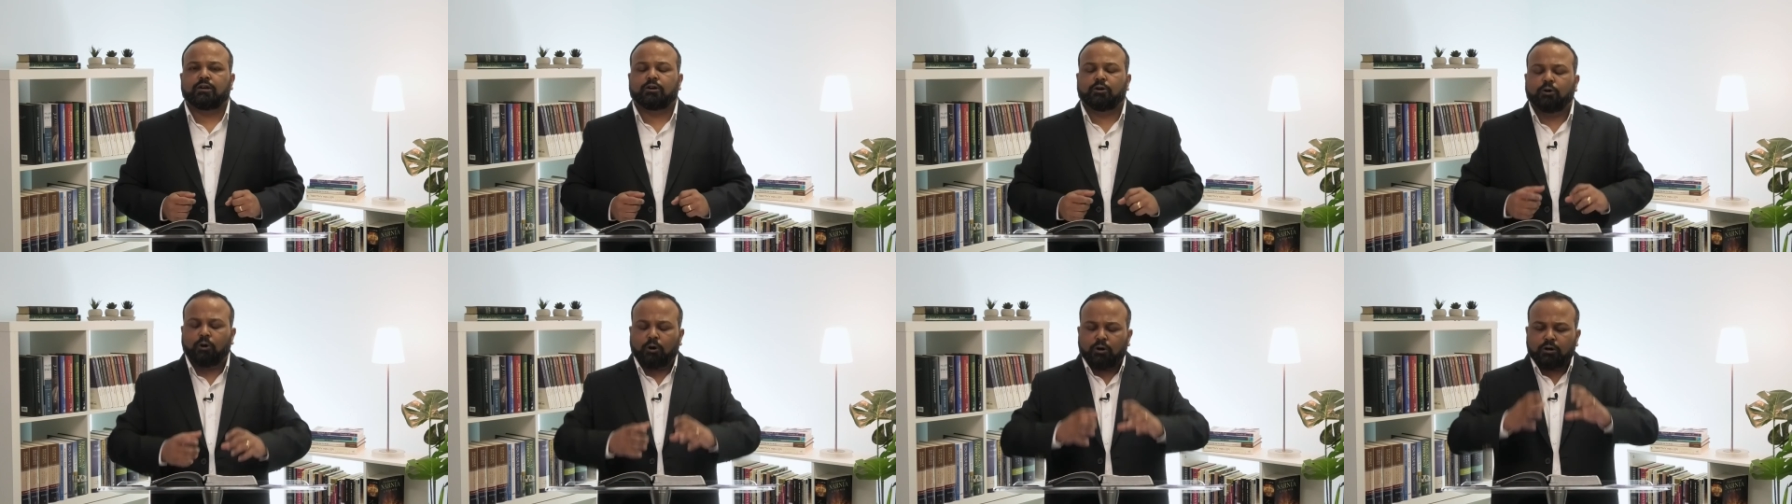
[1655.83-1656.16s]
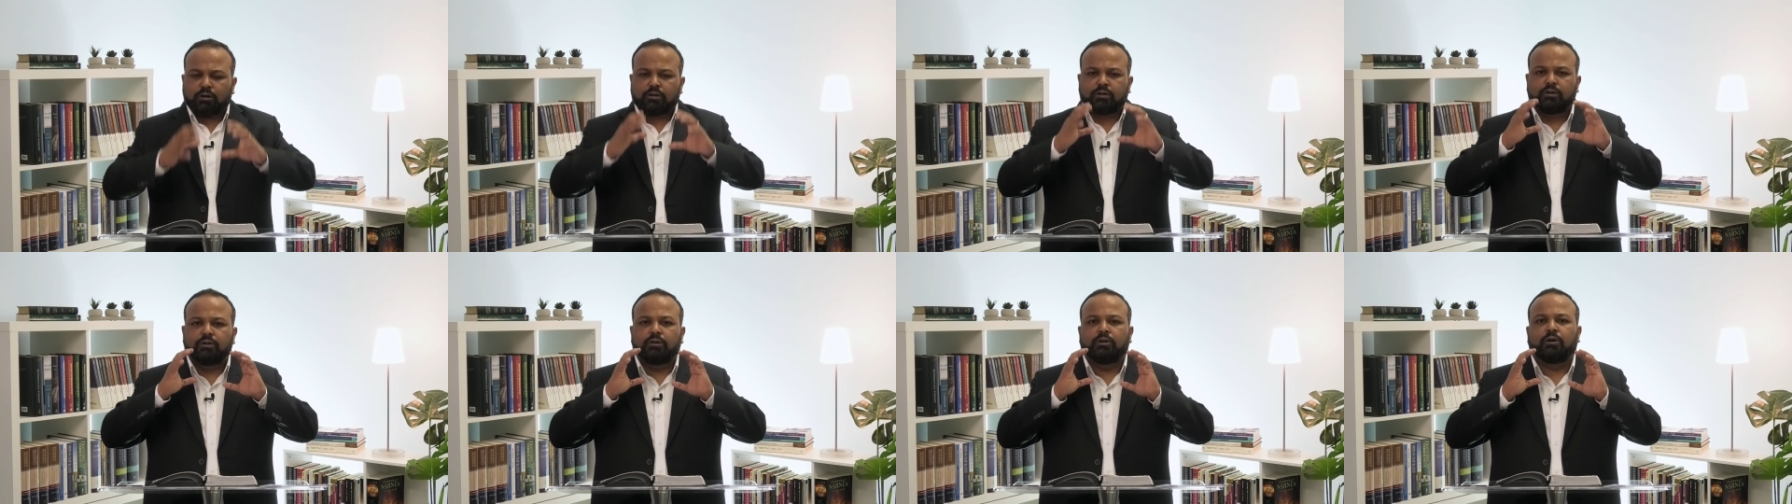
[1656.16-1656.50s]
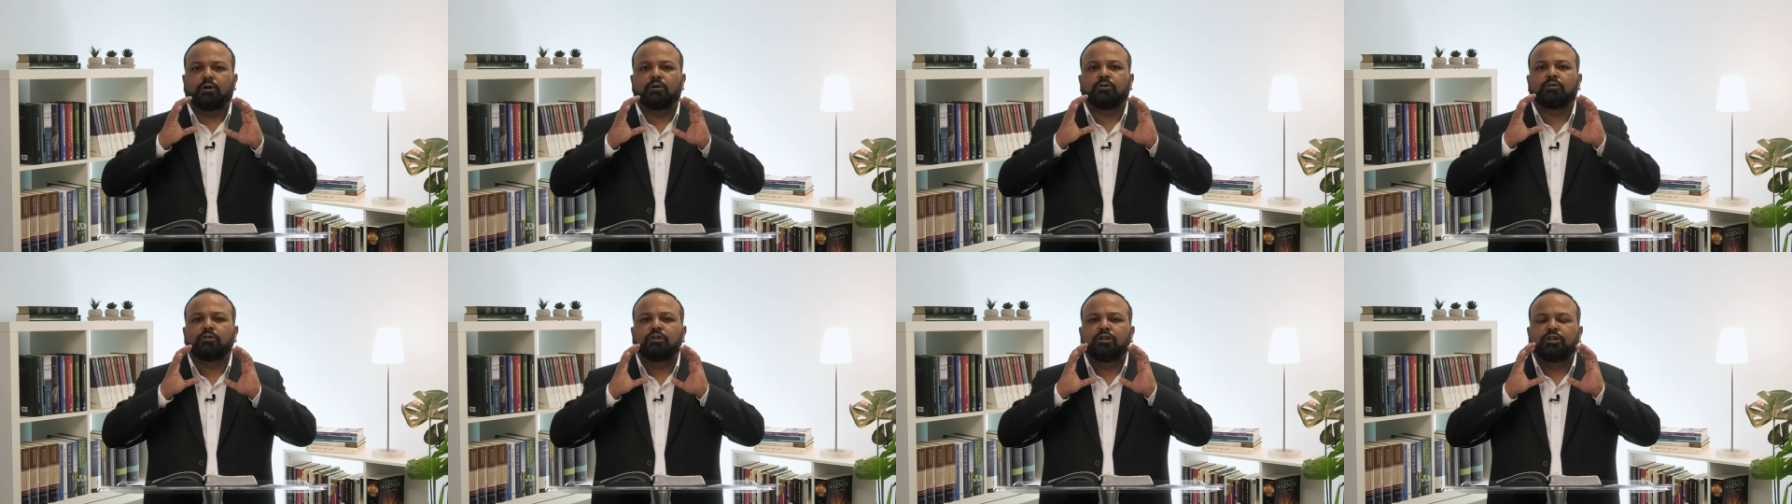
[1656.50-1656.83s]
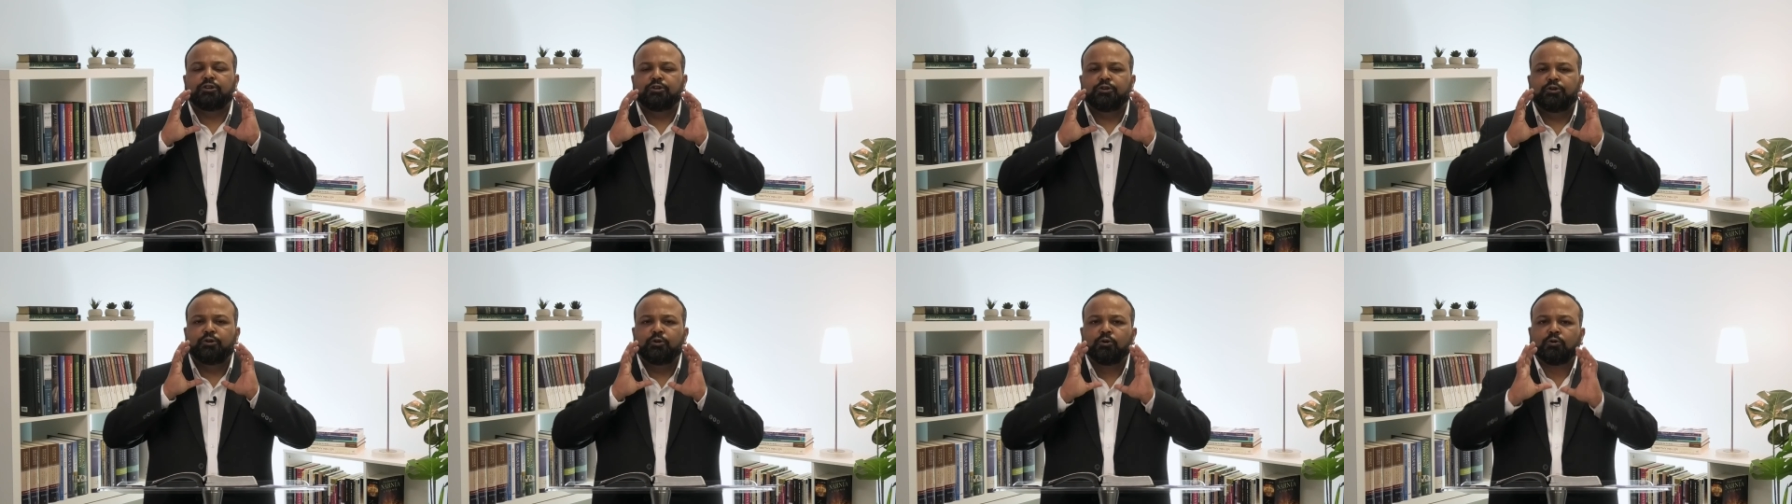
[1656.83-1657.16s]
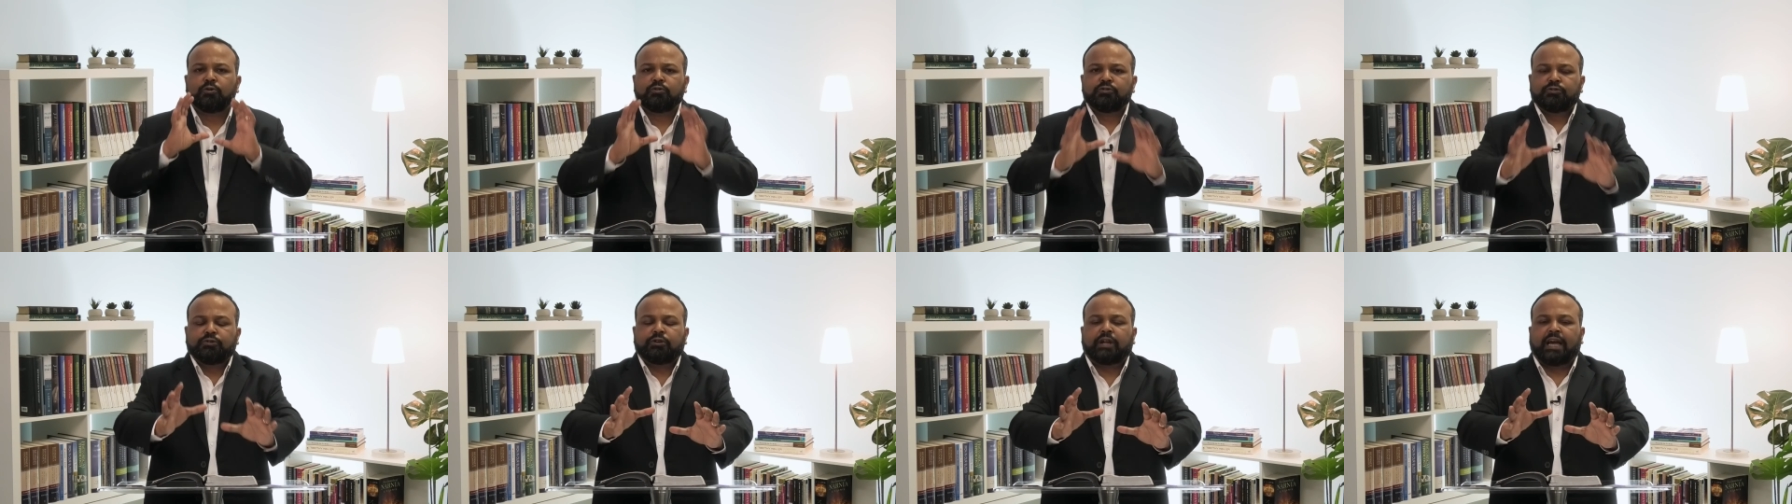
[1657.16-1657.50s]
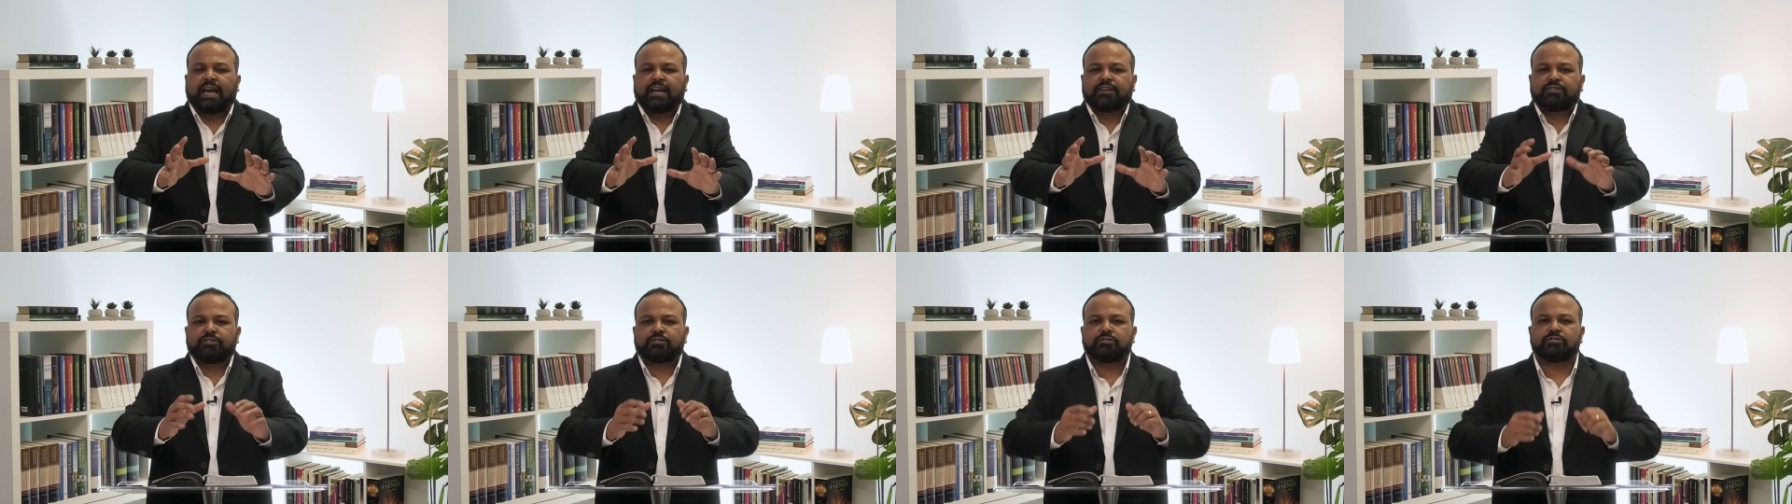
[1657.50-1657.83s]
God not only knows your
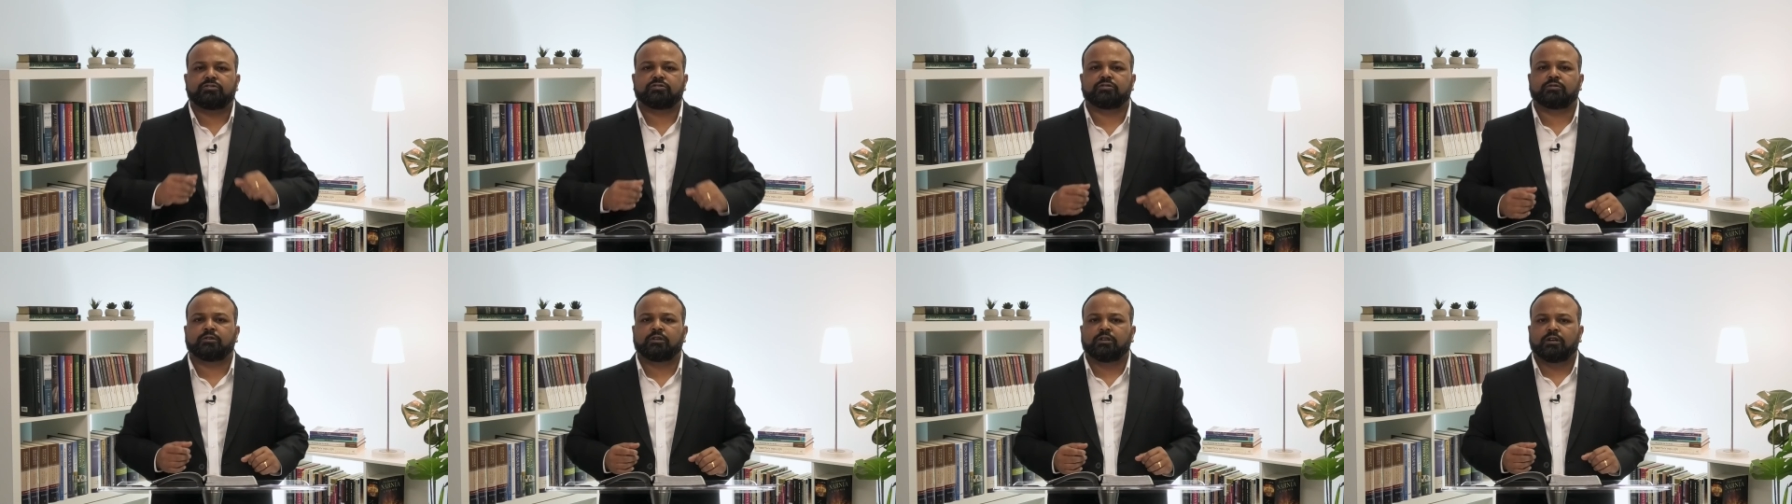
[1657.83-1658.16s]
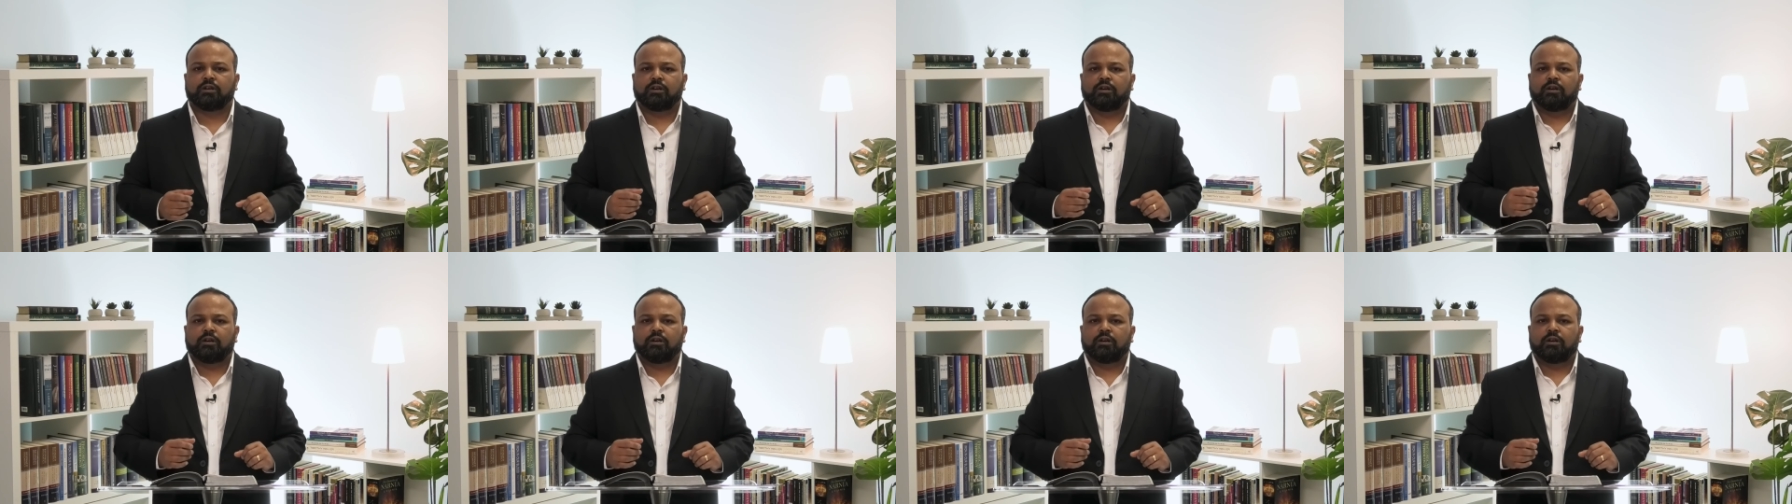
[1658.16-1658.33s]
actions,